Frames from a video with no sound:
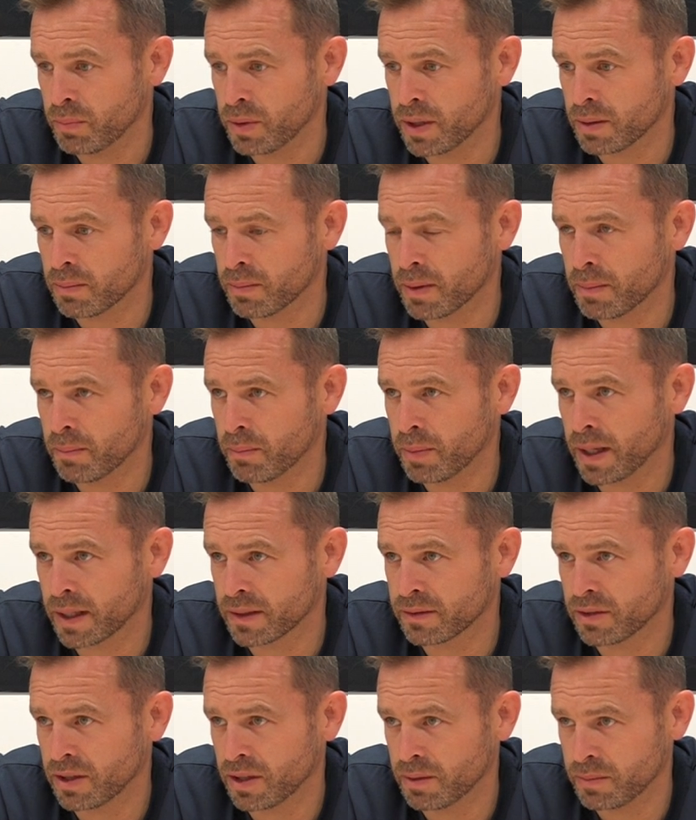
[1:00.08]
big men
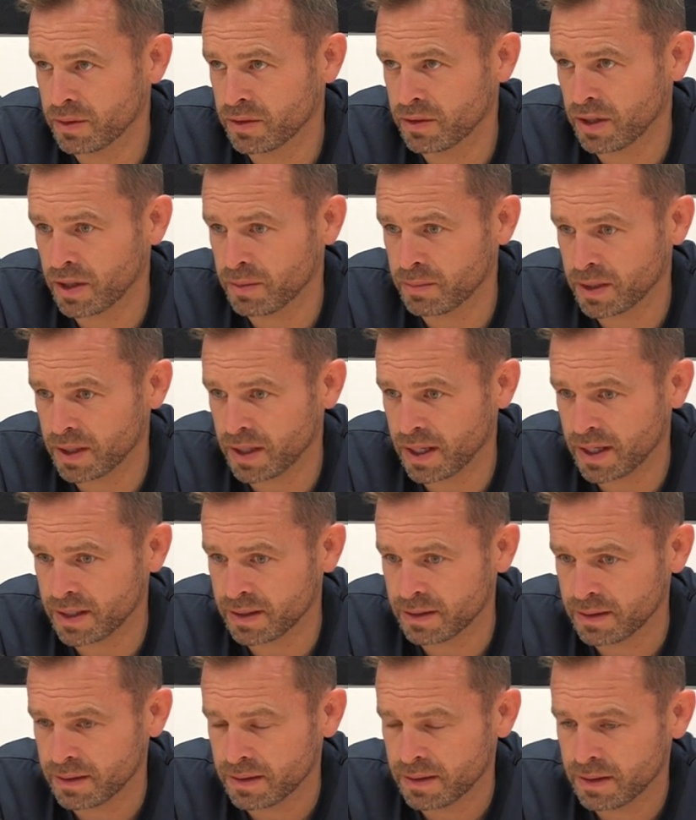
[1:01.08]
back time and time
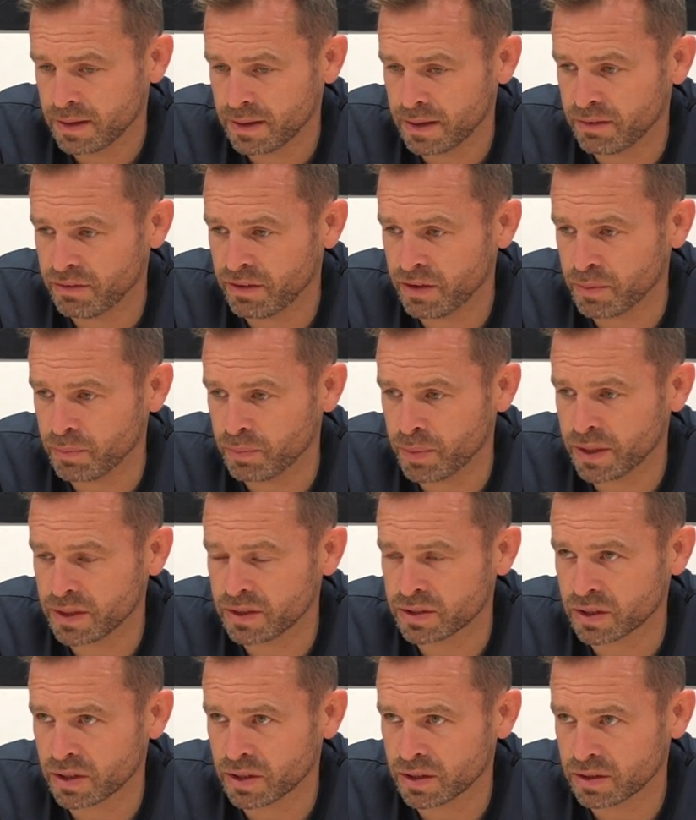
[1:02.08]
again. A very
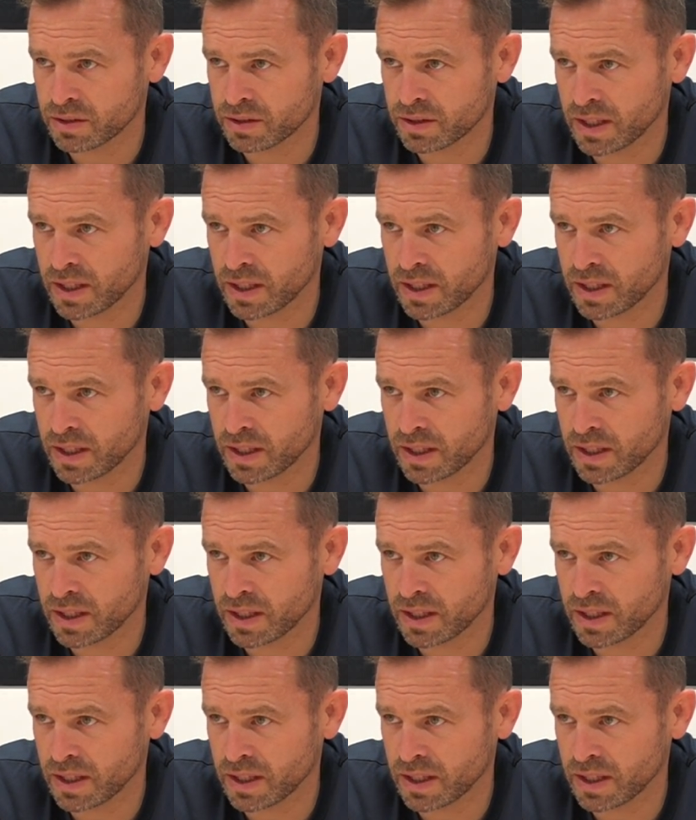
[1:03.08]
big side,